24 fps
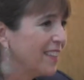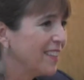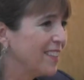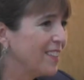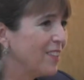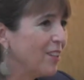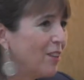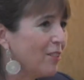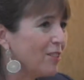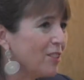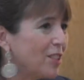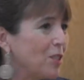
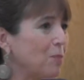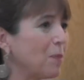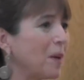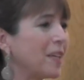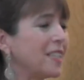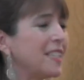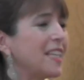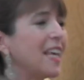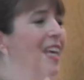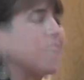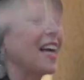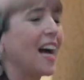You know, just
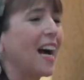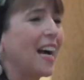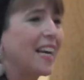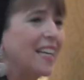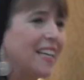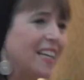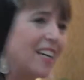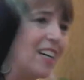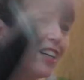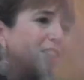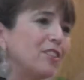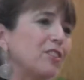by saying,
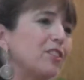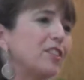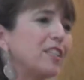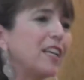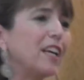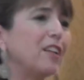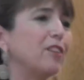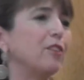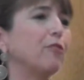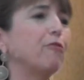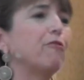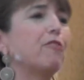I
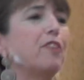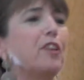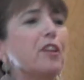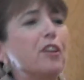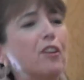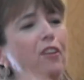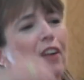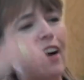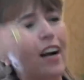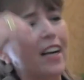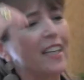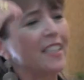understand your
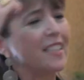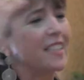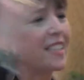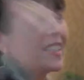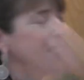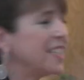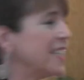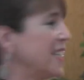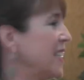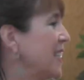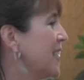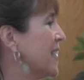fear, I
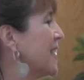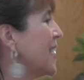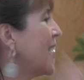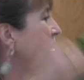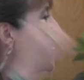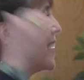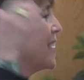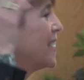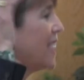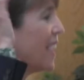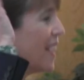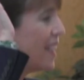see it,
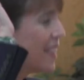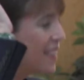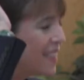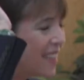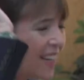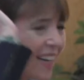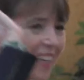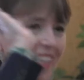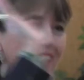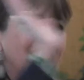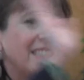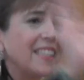I, I,
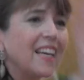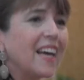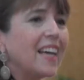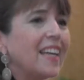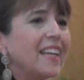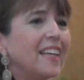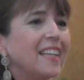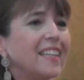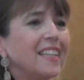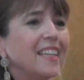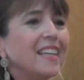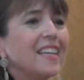I
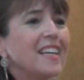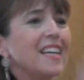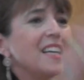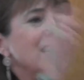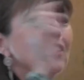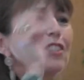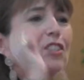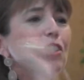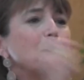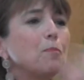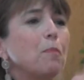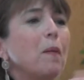get it.
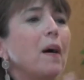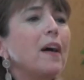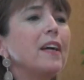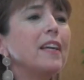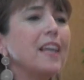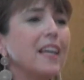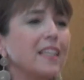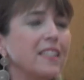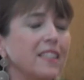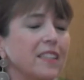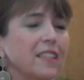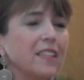Just
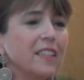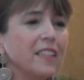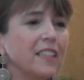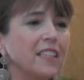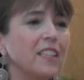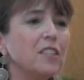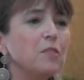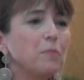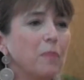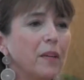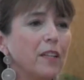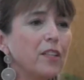by, as a,
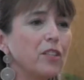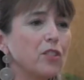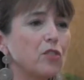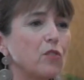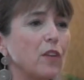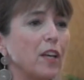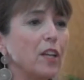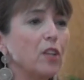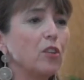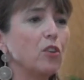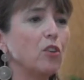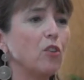an
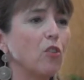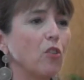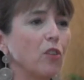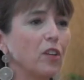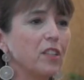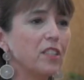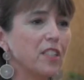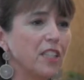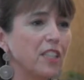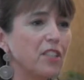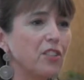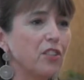administrator
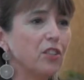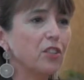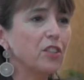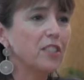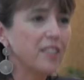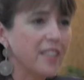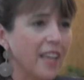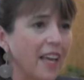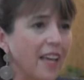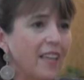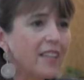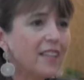or a teacher,
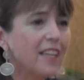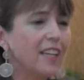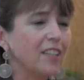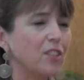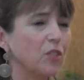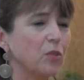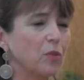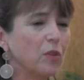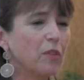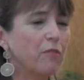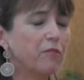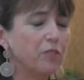saying
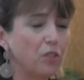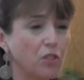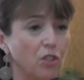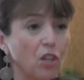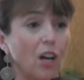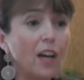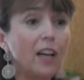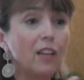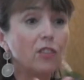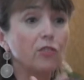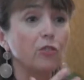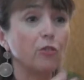that to a
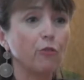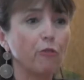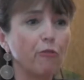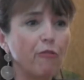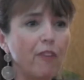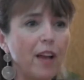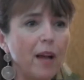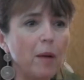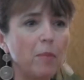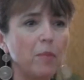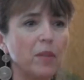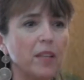child or a
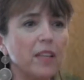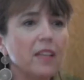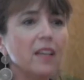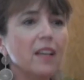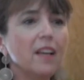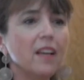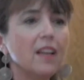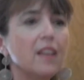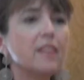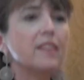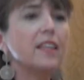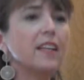family,
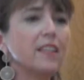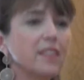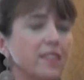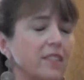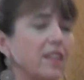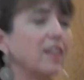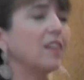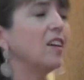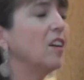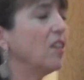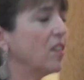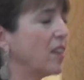then
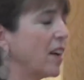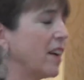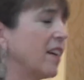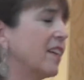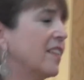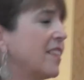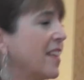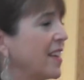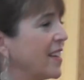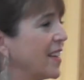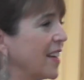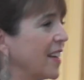it's like, okay,
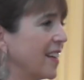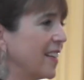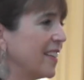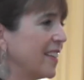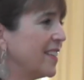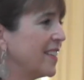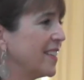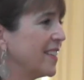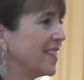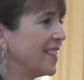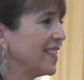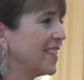they get
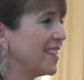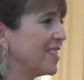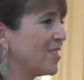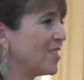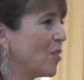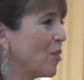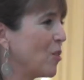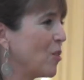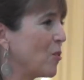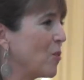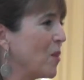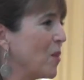it.
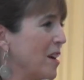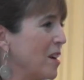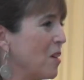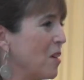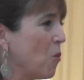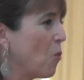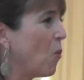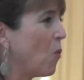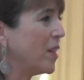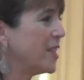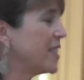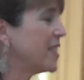So
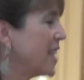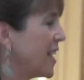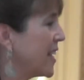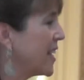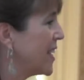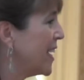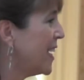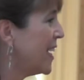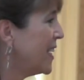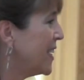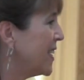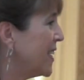once they
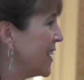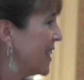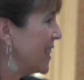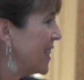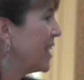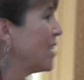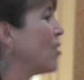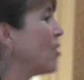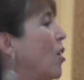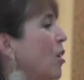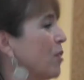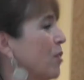get it,
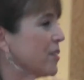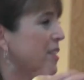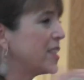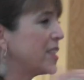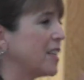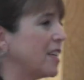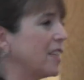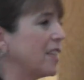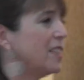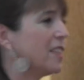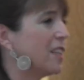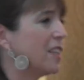then all of a
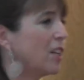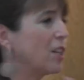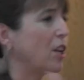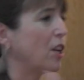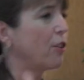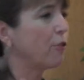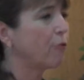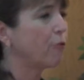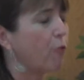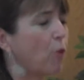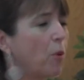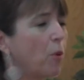sudden
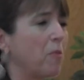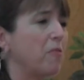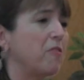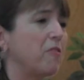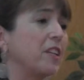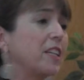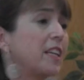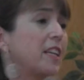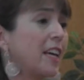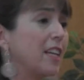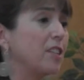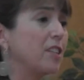another form of
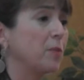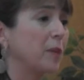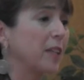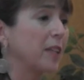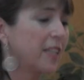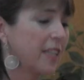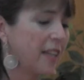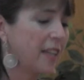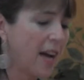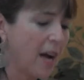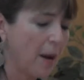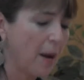
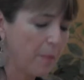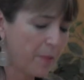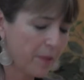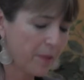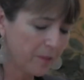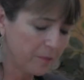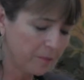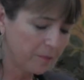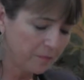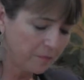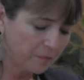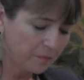engagement can
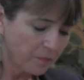happen.